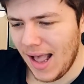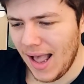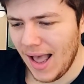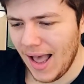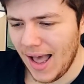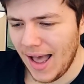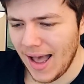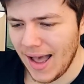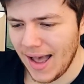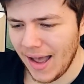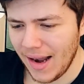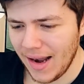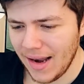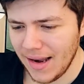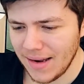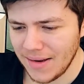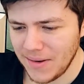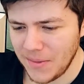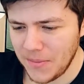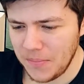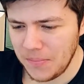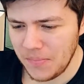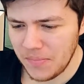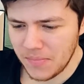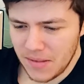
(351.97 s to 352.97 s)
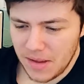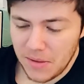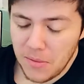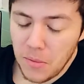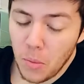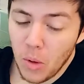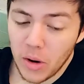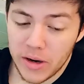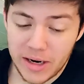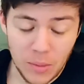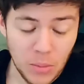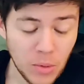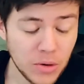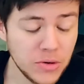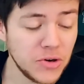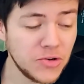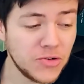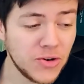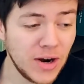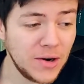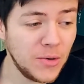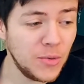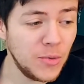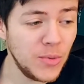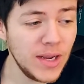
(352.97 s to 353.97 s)
And what I want to
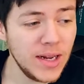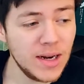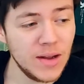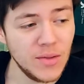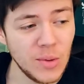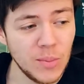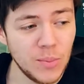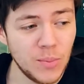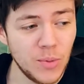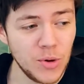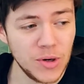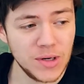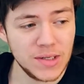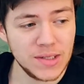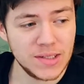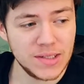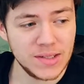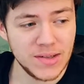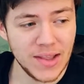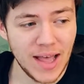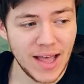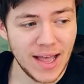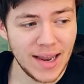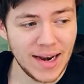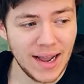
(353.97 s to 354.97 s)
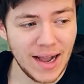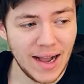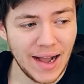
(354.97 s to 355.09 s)
try to read are the books that